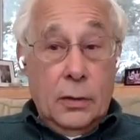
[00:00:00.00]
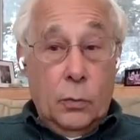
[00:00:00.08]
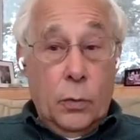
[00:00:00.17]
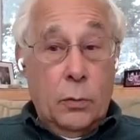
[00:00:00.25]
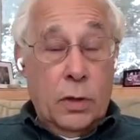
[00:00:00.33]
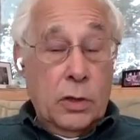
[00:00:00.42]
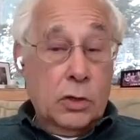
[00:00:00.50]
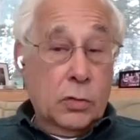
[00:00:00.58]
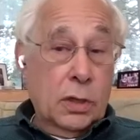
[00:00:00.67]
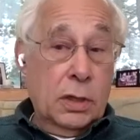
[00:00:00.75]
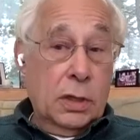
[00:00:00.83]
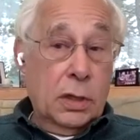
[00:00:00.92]
The way we
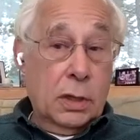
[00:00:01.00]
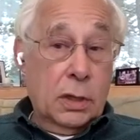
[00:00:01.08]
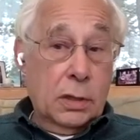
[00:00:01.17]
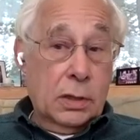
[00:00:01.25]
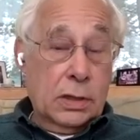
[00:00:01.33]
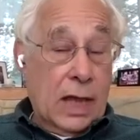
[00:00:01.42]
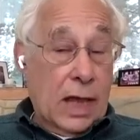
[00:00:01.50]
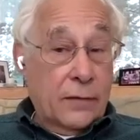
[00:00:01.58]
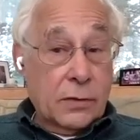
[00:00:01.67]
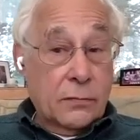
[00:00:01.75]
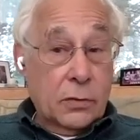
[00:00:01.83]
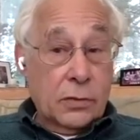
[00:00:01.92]
treat the
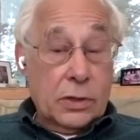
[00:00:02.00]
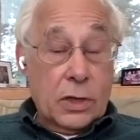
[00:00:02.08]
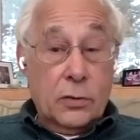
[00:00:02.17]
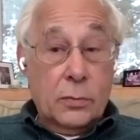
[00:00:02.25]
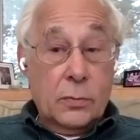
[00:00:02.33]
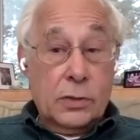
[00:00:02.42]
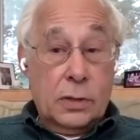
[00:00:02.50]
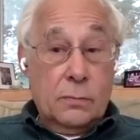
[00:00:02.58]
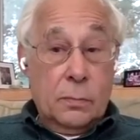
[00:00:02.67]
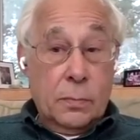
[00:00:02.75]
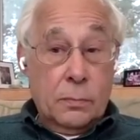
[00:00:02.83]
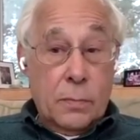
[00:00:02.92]
staffs of nursing homes
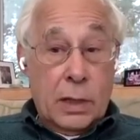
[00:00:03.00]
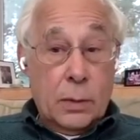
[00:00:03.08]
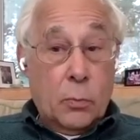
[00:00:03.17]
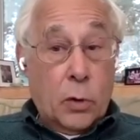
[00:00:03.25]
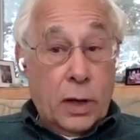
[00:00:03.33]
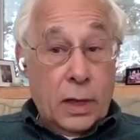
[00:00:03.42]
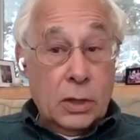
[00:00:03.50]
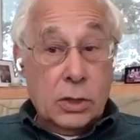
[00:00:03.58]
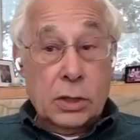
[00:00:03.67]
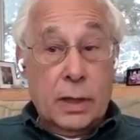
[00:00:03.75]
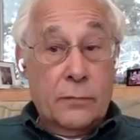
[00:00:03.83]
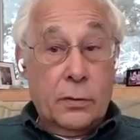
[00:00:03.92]
at minimum
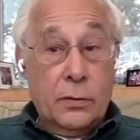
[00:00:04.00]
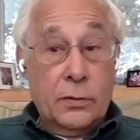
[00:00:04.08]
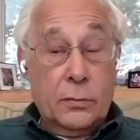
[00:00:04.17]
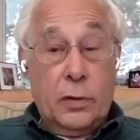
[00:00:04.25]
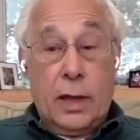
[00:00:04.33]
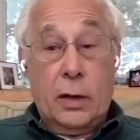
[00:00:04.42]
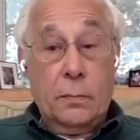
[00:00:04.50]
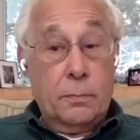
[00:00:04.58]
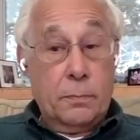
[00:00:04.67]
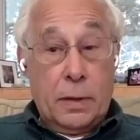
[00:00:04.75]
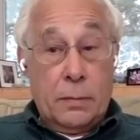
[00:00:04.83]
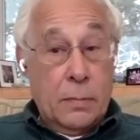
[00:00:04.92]
wage level,
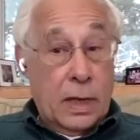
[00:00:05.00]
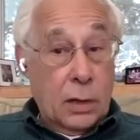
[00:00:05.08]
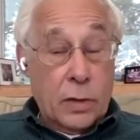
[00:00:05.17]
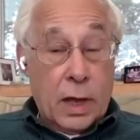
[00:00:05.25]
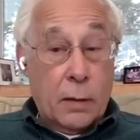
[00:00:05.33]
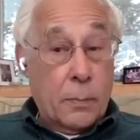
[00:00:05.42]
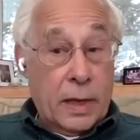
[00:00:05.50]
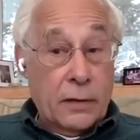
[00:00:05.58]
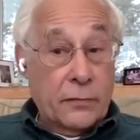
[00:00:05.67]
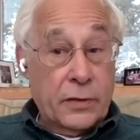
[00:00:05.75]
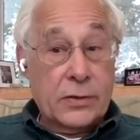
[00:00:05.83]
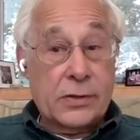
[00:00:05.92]
many without
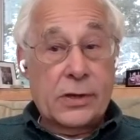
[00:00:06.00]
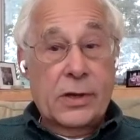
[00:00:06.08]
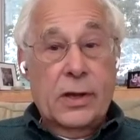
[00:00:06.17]
benefits,